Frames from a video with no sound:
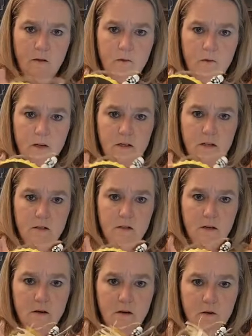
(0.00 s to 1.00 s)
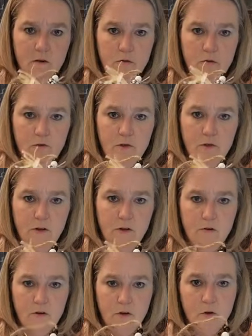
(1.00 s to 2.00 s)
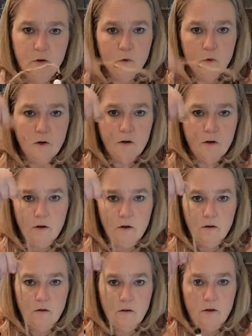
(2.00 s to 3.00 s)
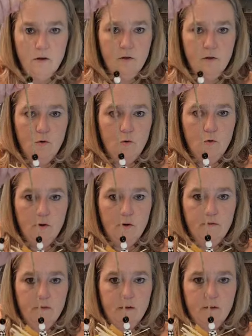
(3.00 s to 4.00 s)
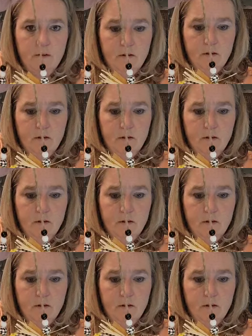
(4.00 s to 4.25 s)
If it needs to go just here on the corner, like on the corner of the,